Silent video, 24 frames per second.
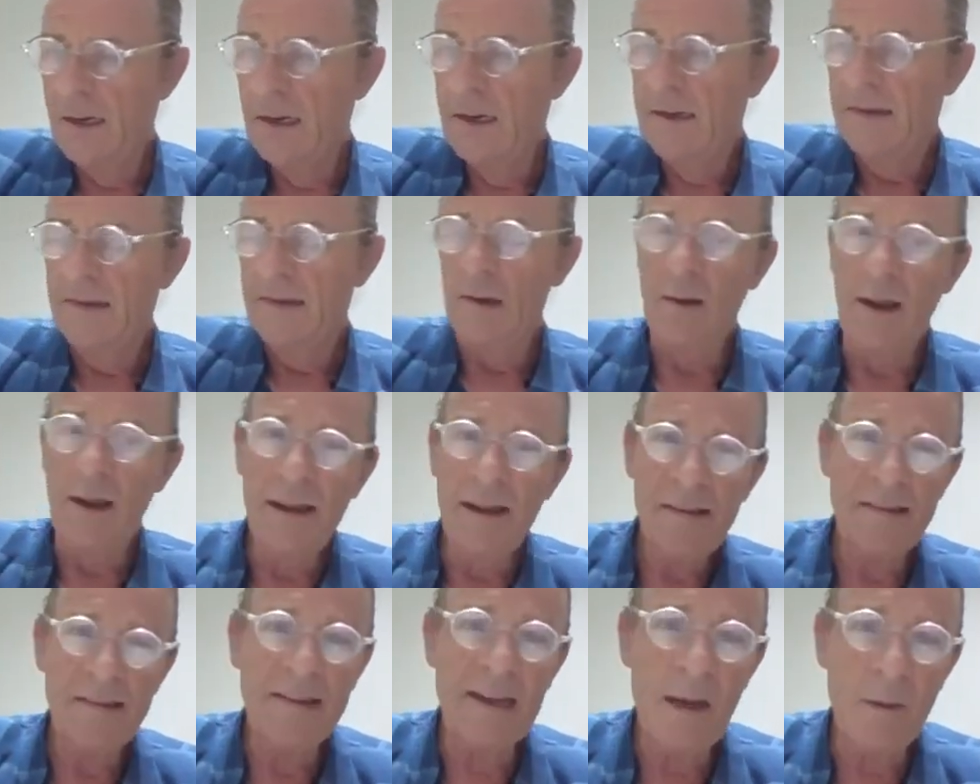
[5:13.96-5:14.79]
So
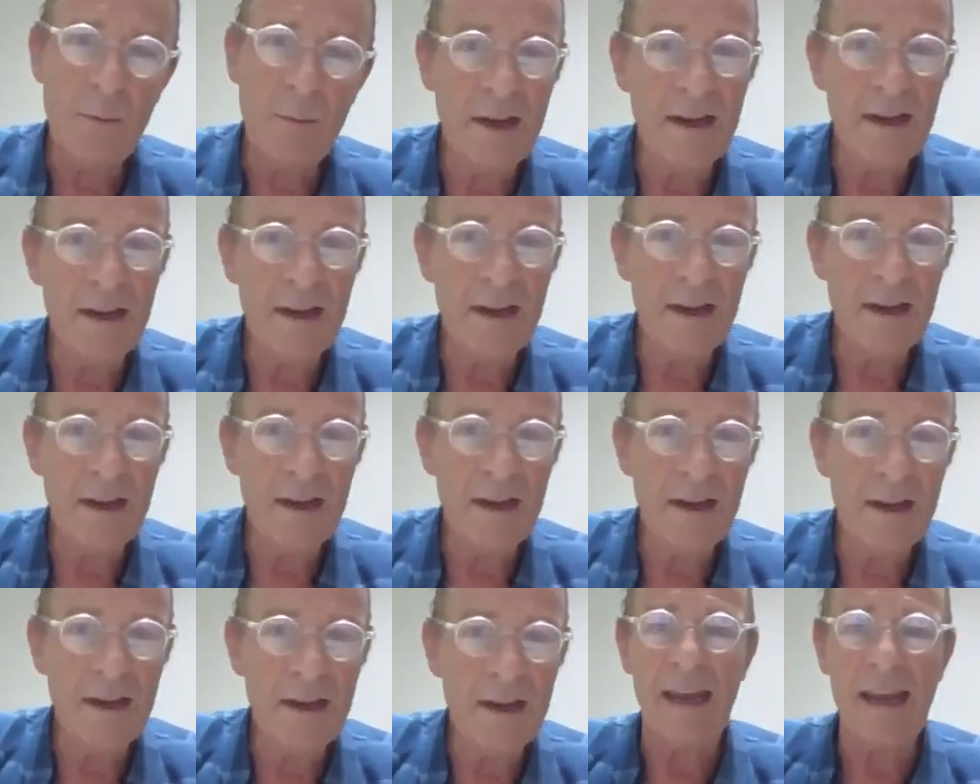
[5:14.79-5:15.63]
let's say we
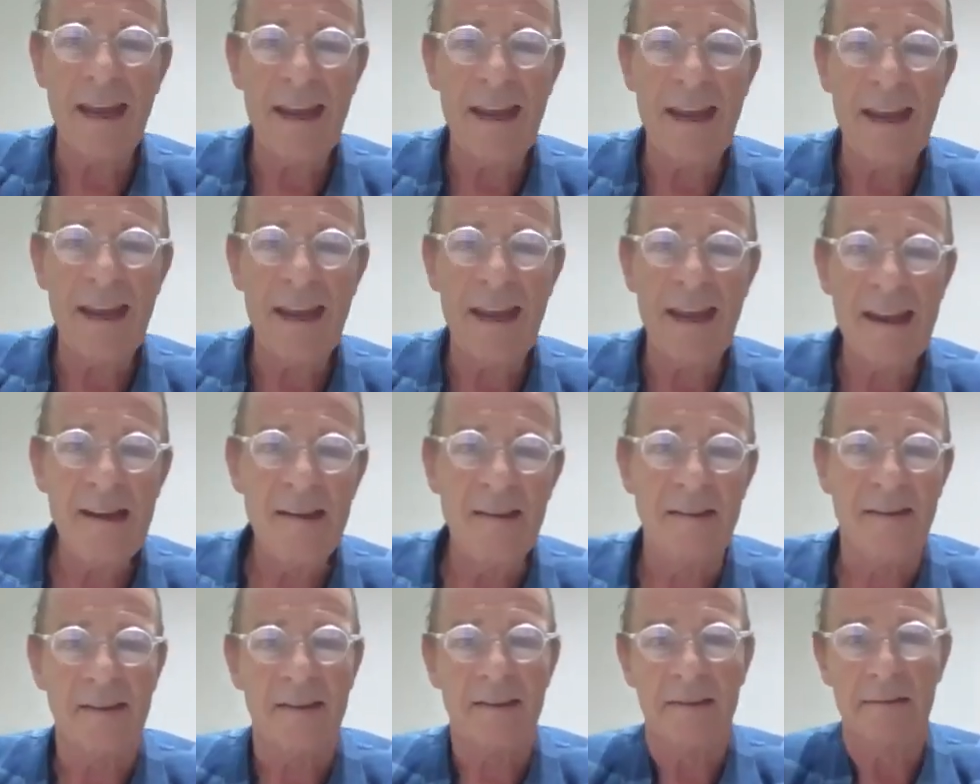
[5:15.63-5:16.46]
accept there
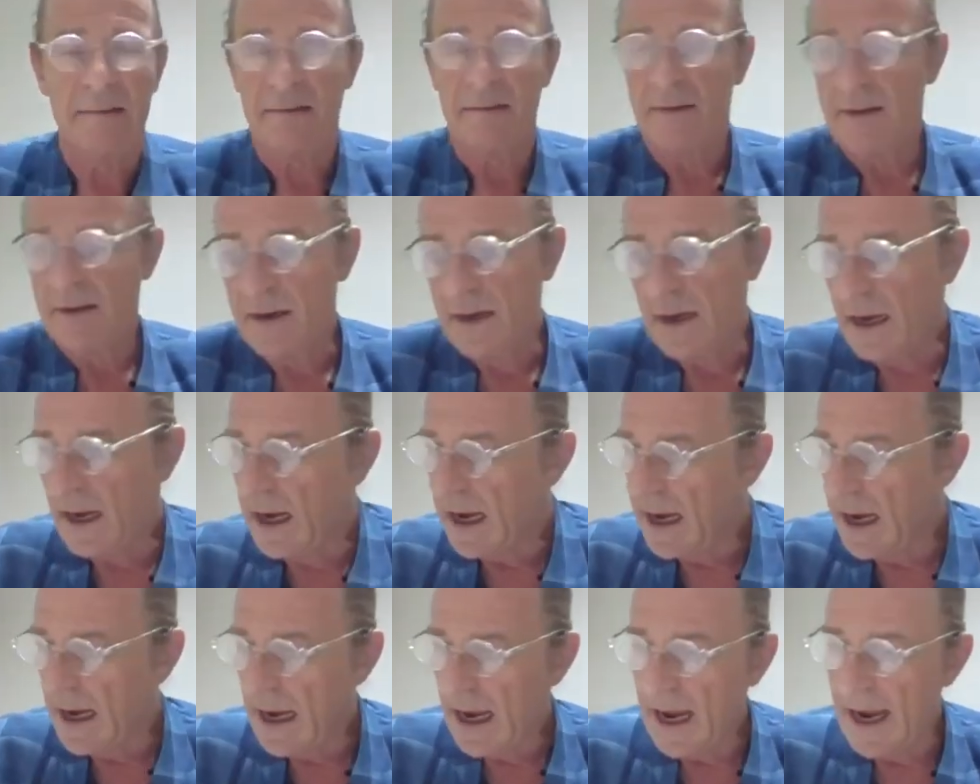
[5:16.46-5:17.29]
is
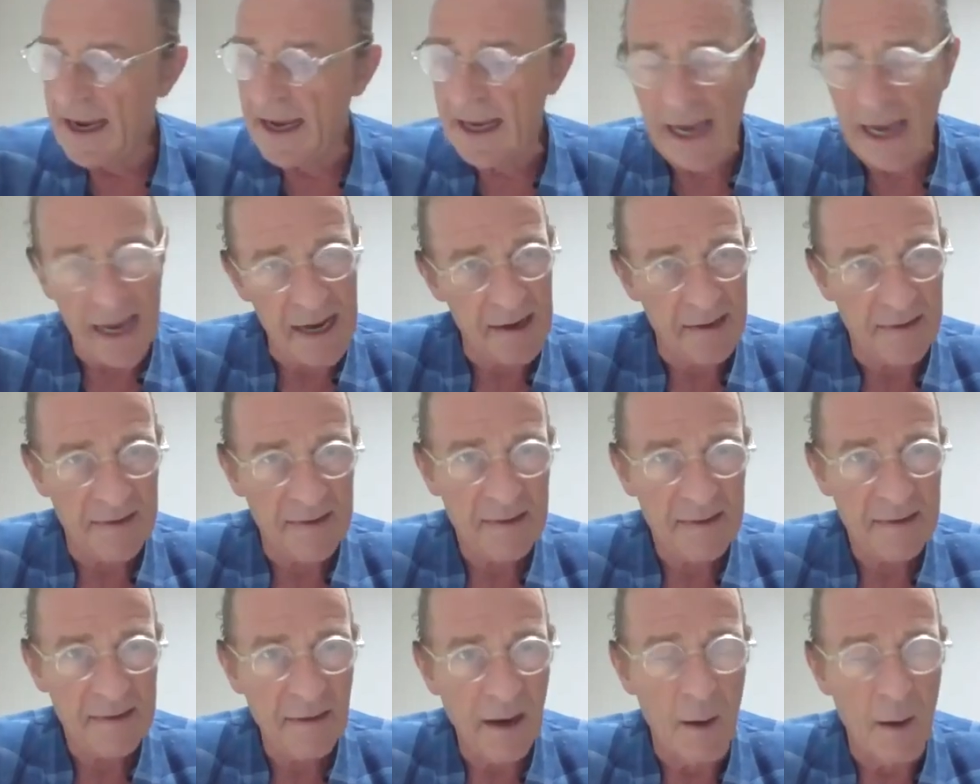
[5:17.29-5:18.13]
a case,
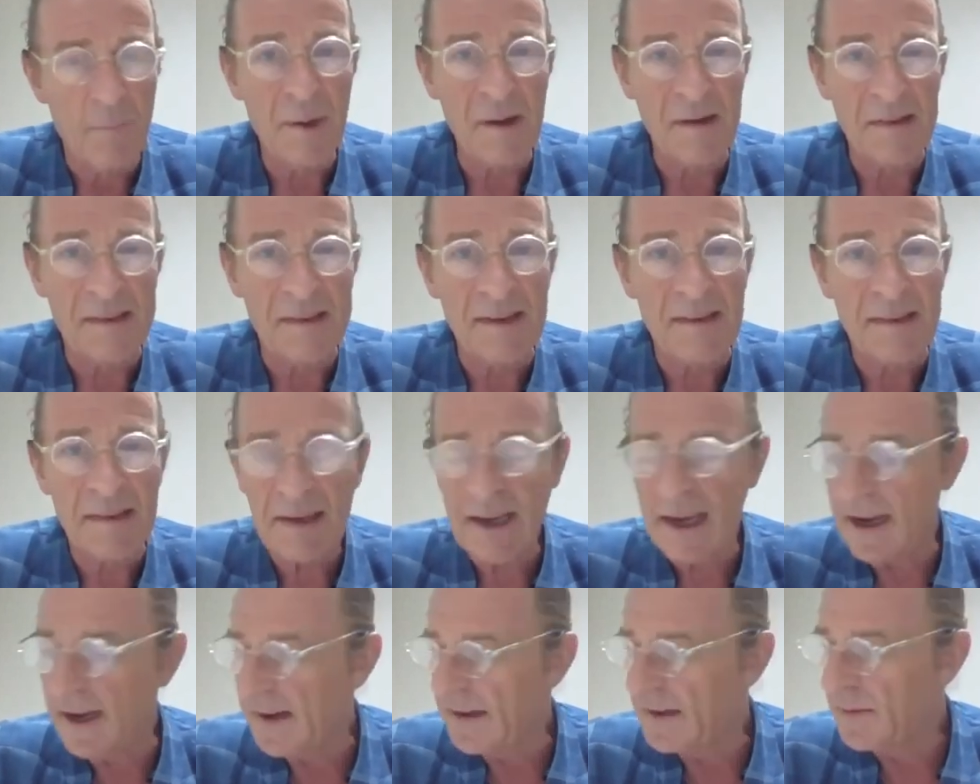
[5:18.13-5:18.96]
a business
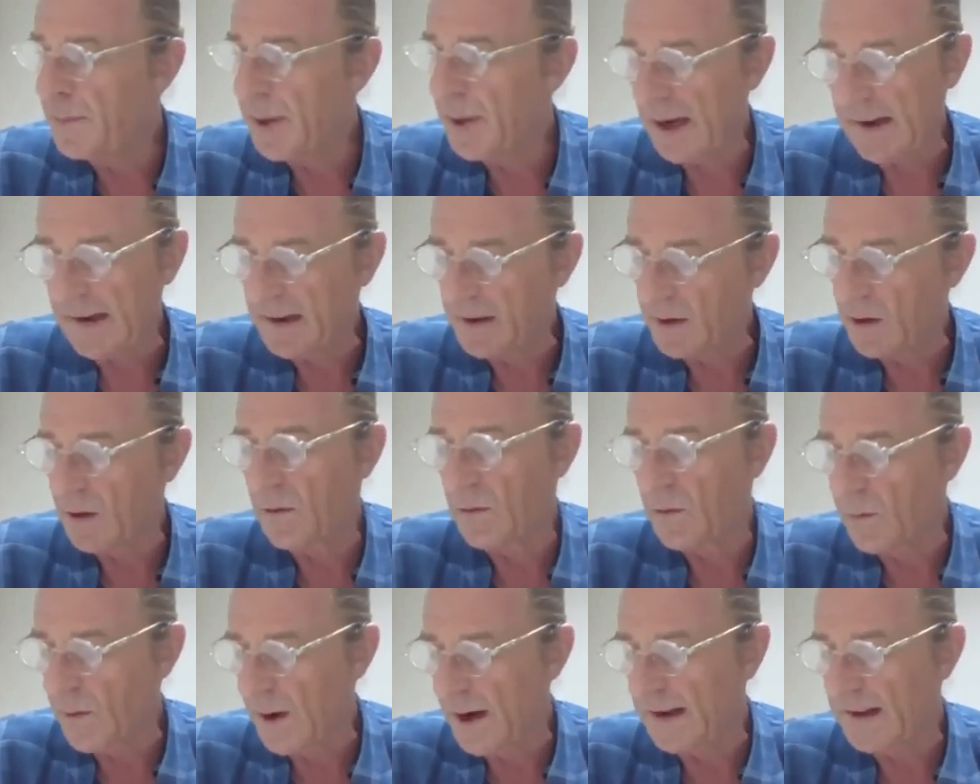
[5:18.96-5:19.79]
case based on
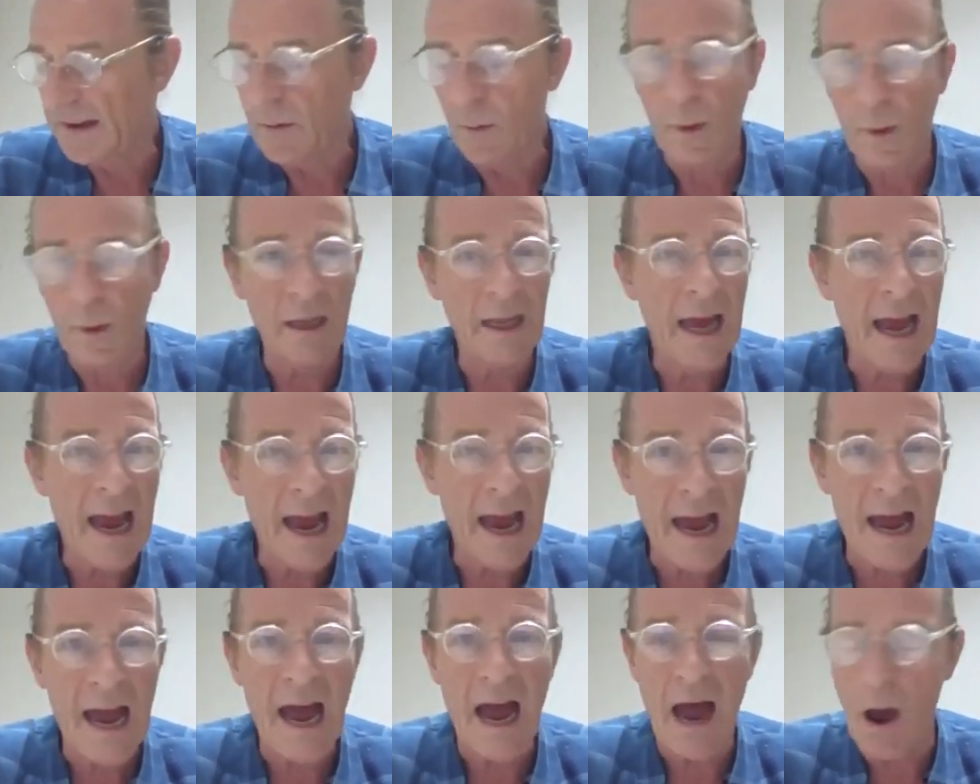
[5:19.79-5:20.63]
risk. Well,
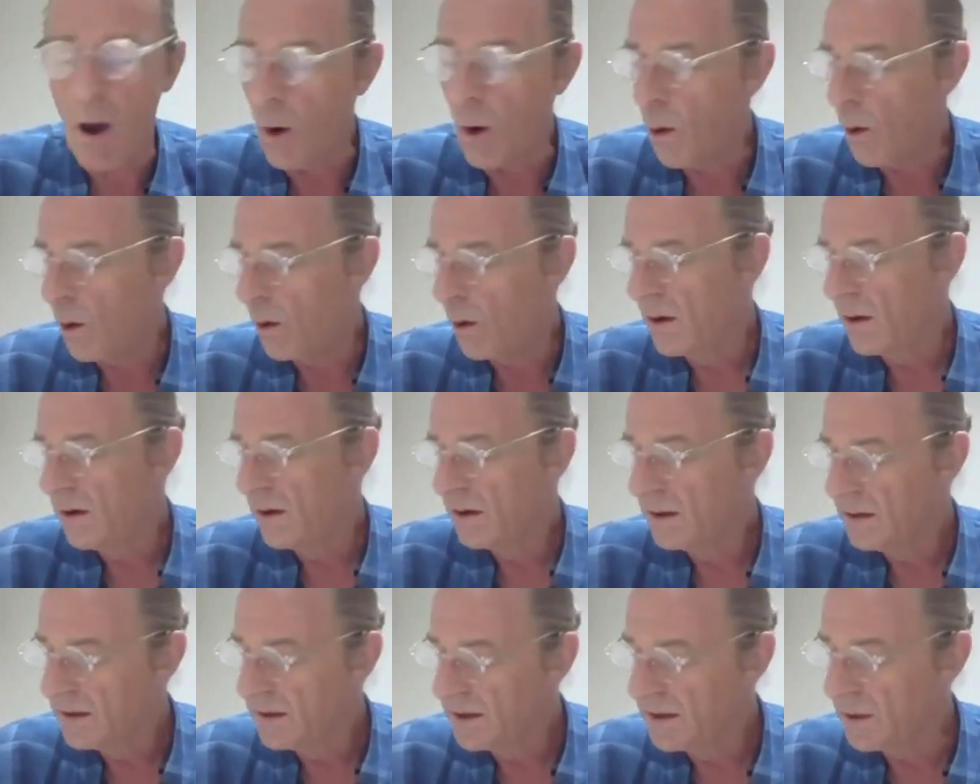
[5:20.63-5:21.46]
how
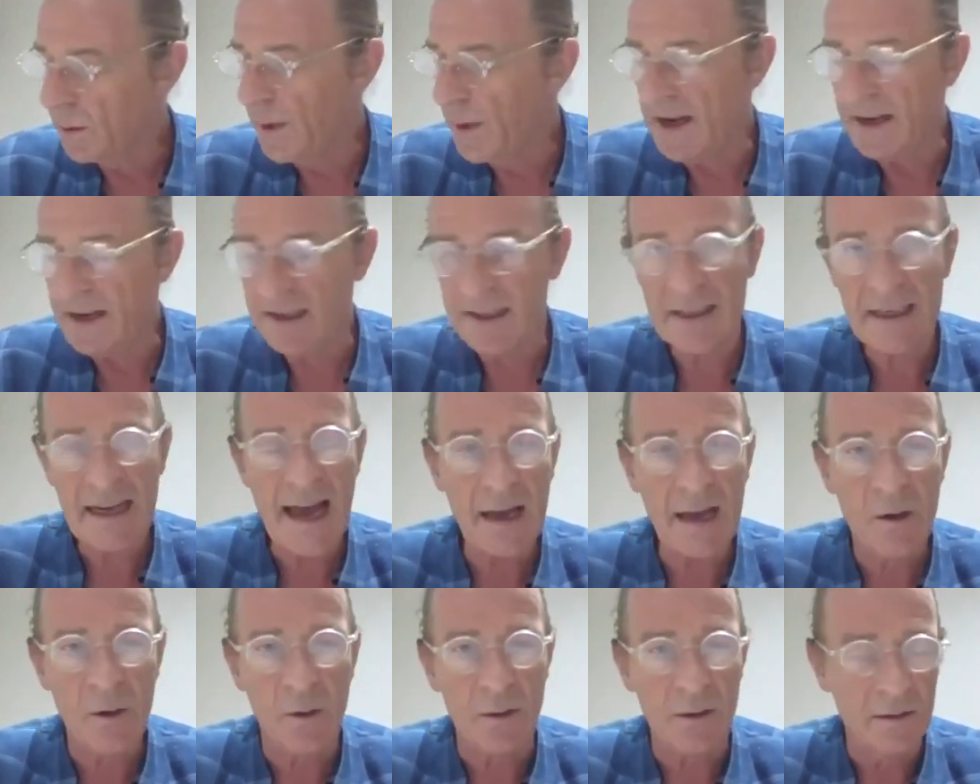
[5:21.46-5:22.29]
do we
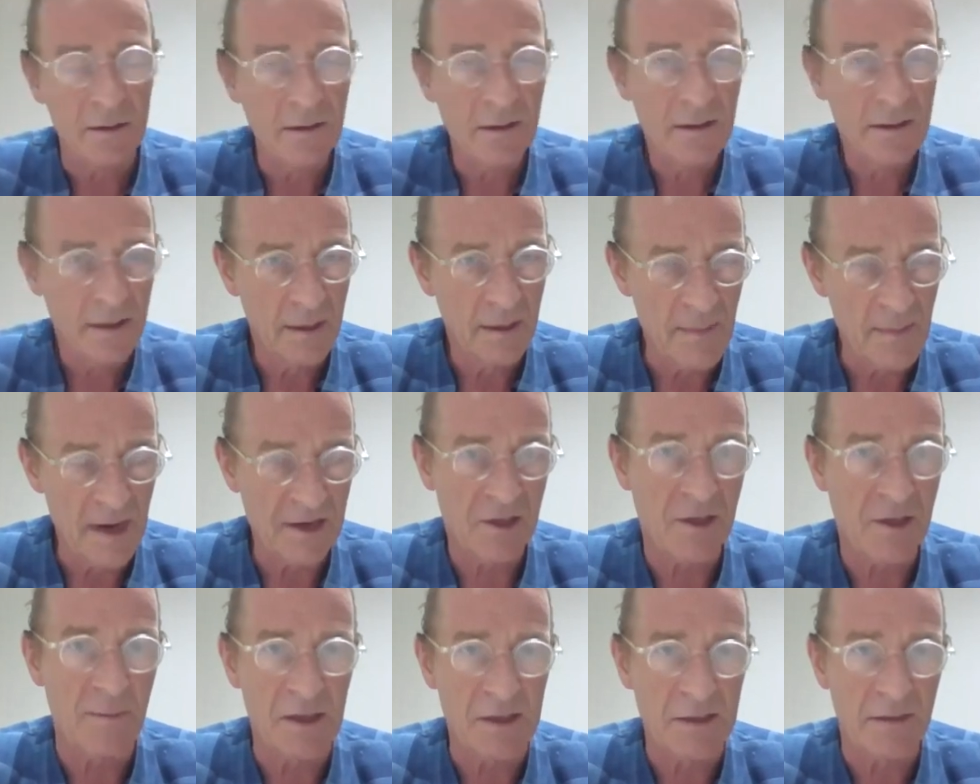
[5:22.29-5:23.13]
tackle the
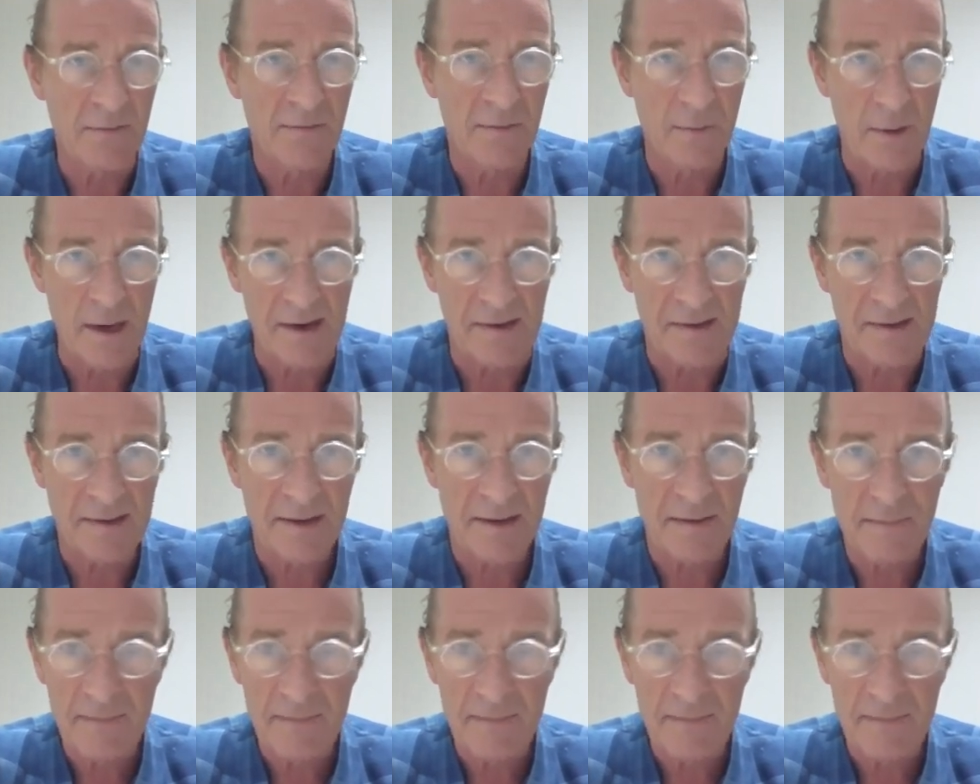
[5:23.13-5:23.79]
measurement of risk?